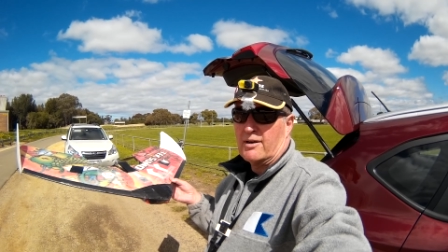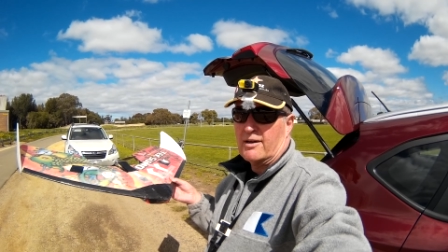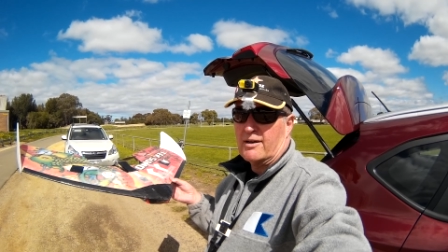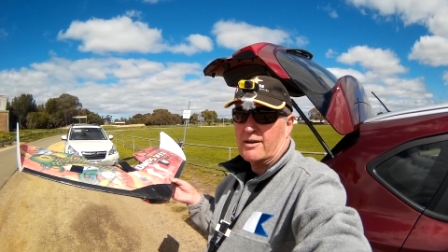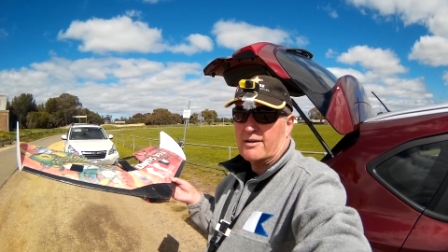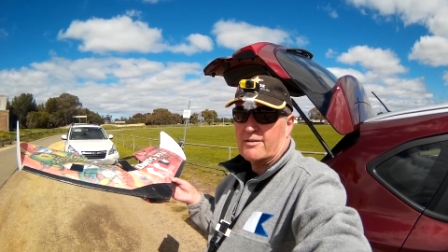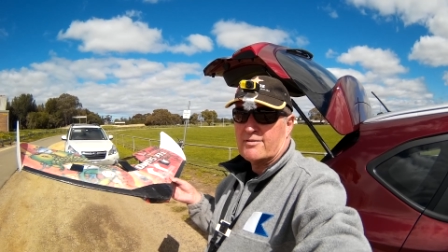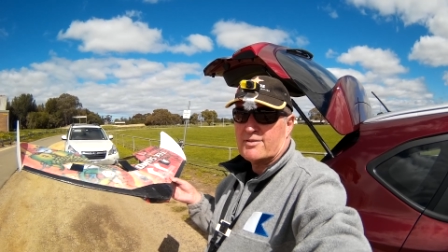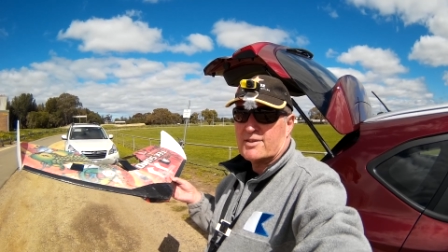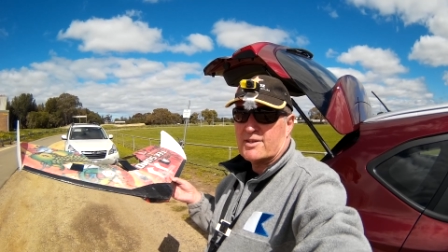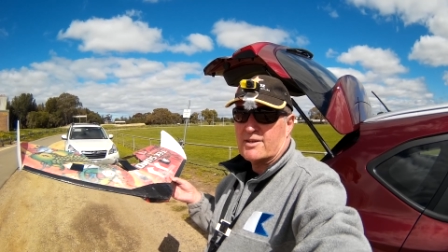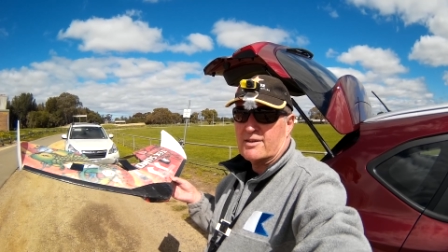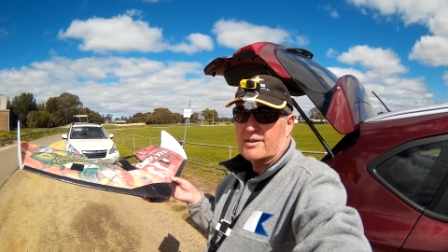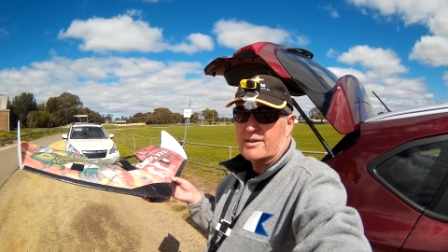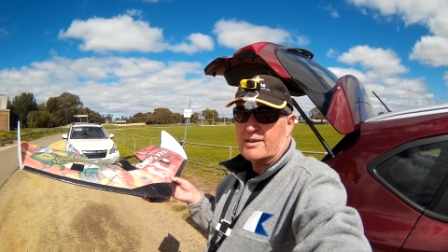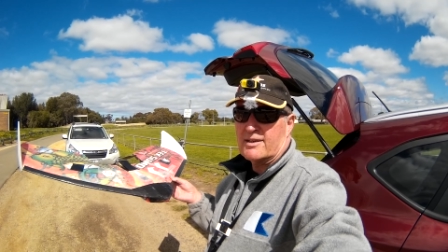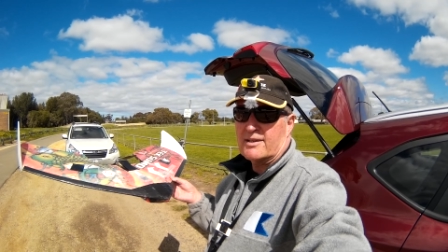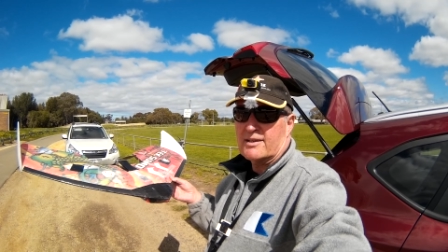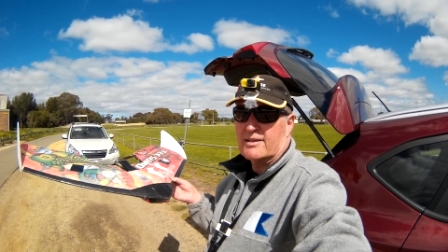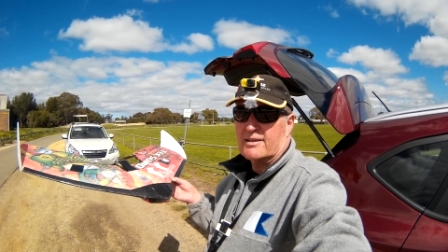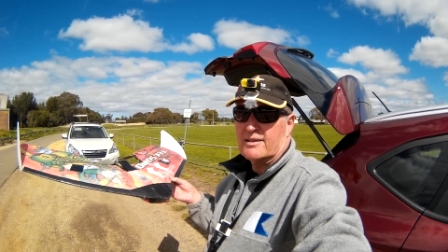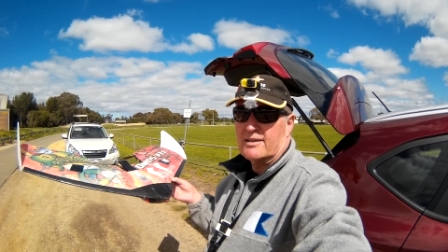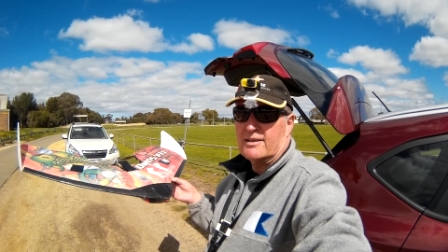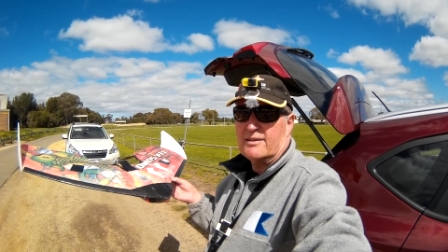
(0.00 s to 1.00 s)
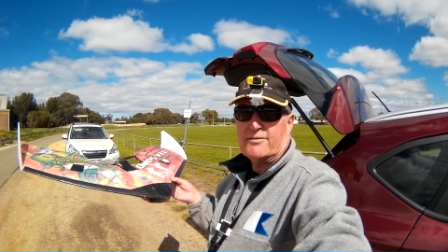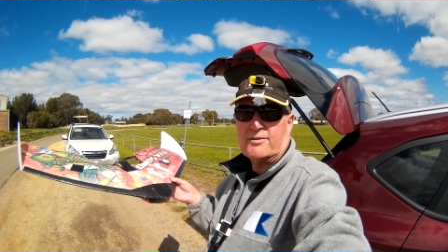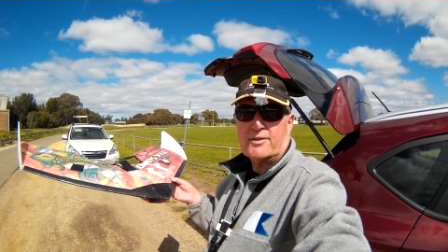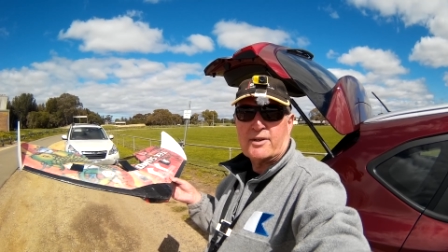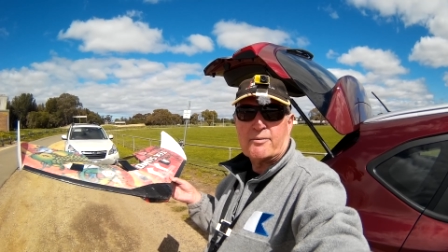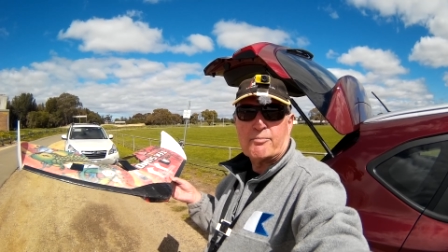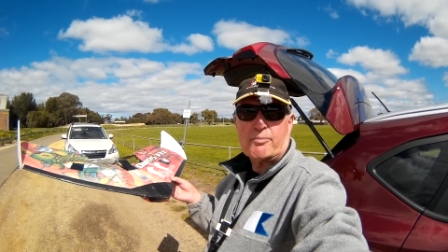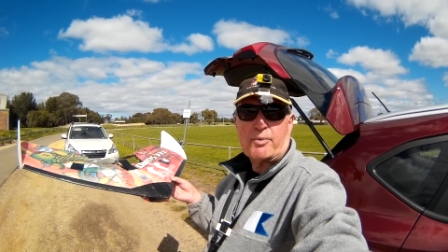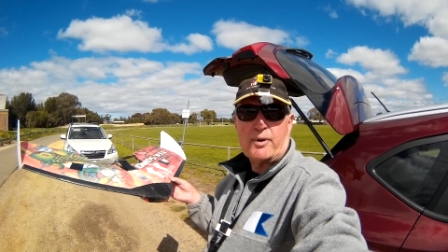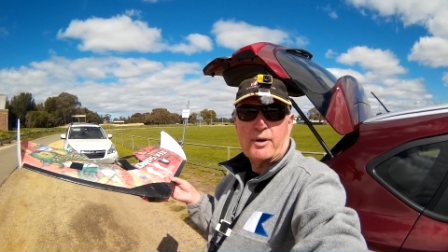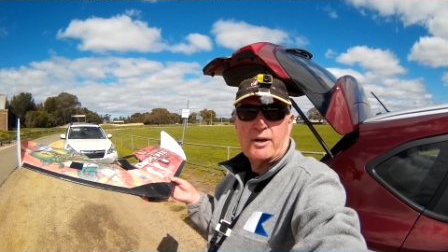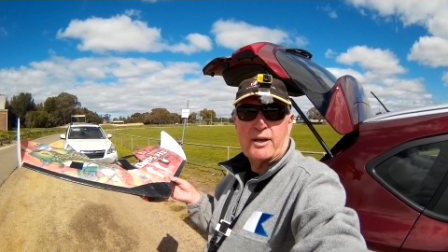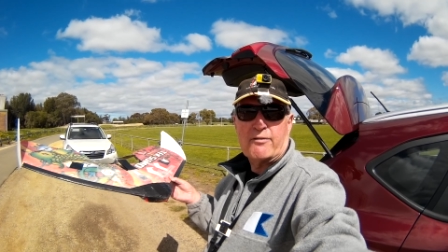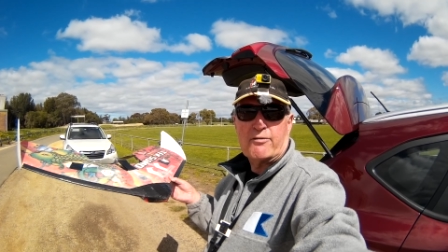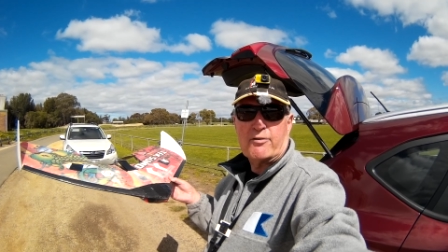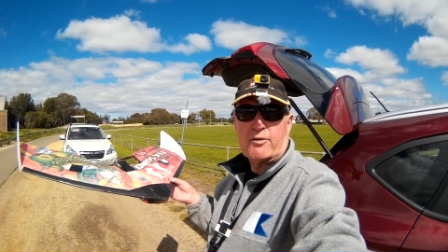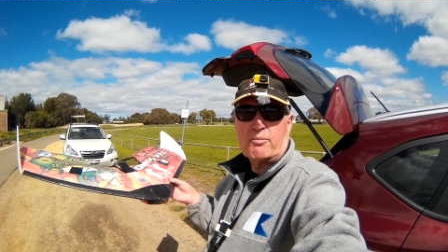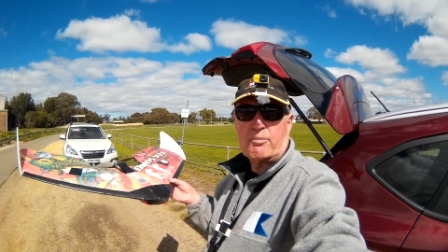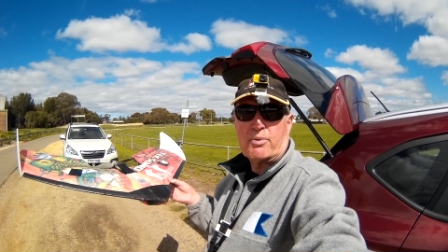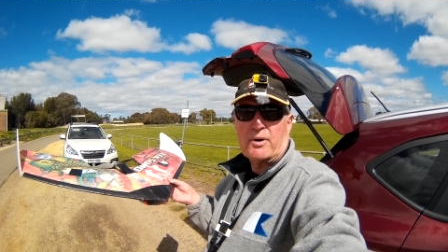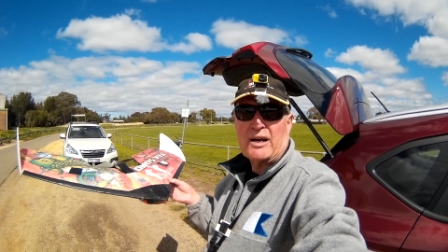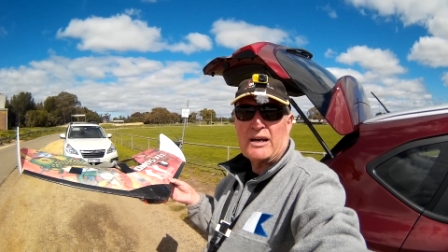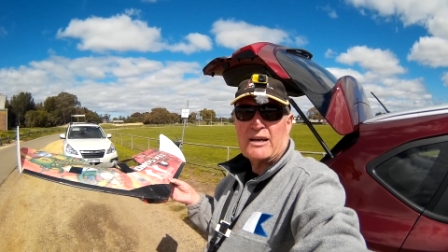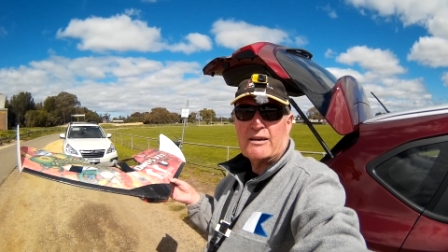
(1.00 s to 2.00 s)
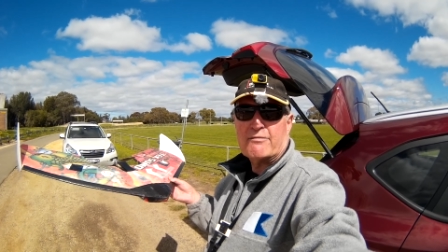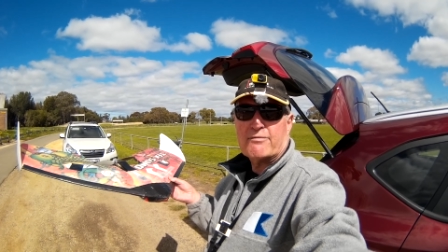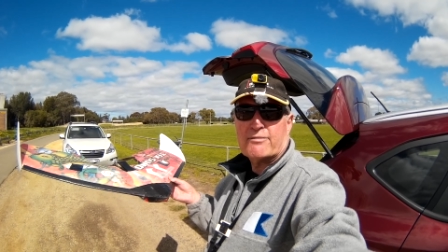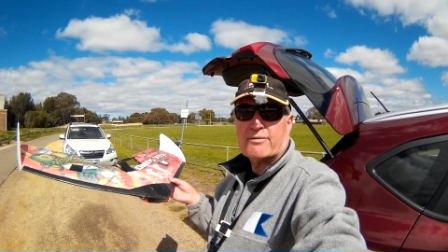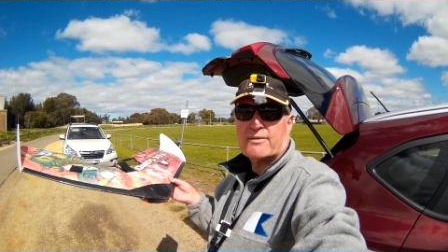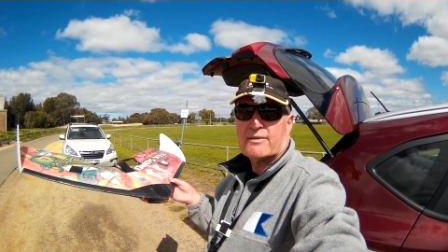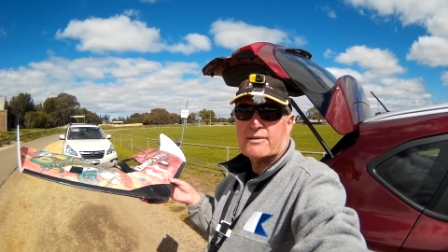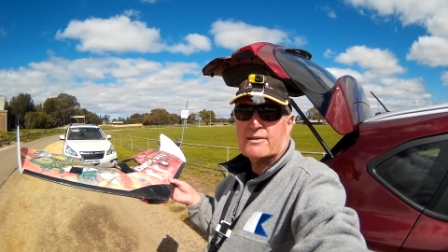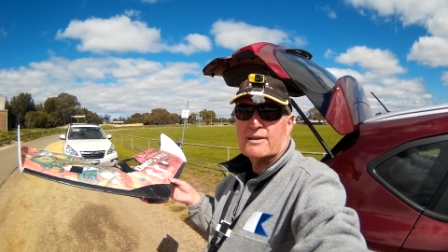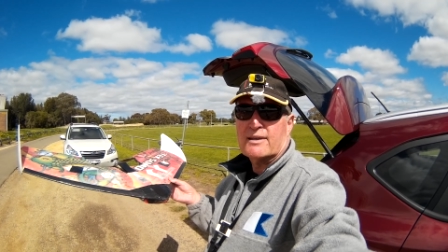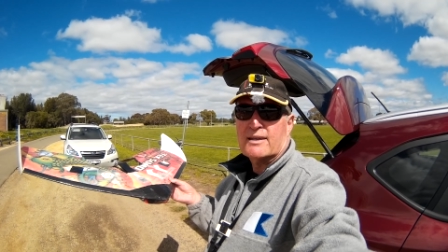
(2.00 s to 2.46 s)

line of sight if, you, if you're brave